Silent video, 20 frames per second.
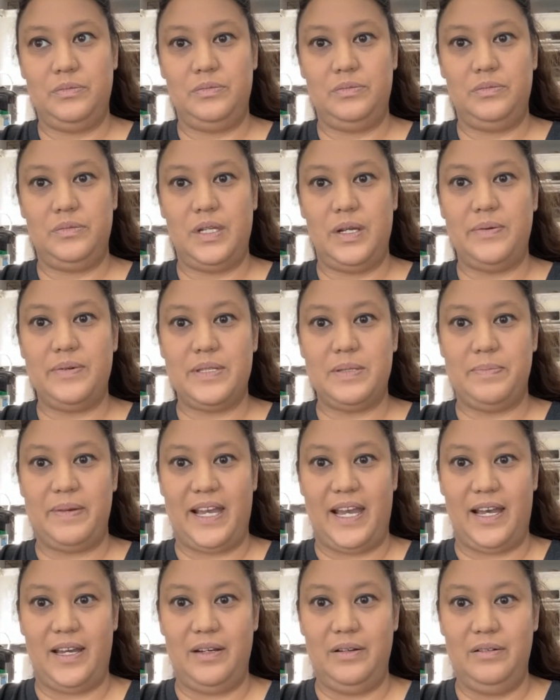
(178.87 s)
It was
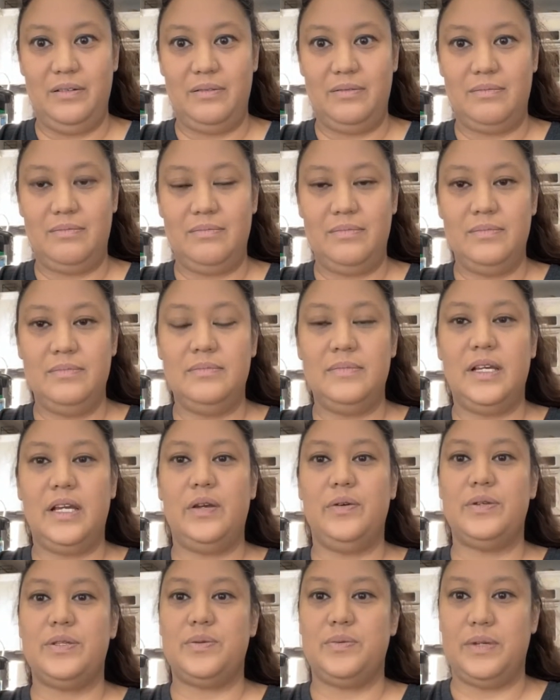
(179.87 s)
bad. It
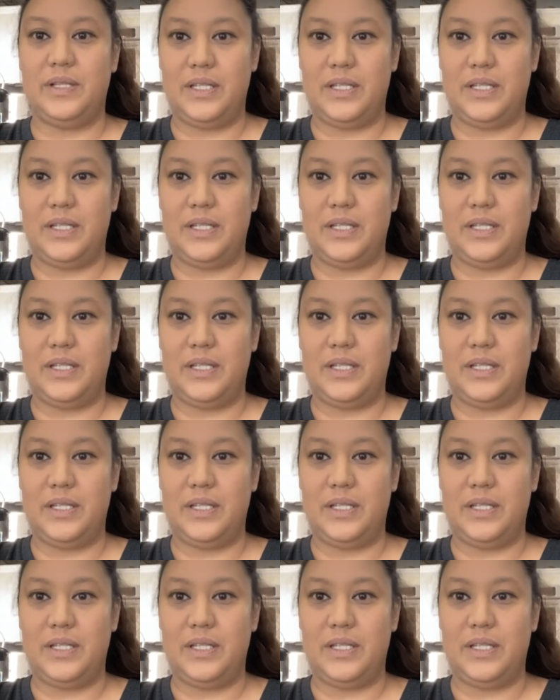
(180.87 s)
was really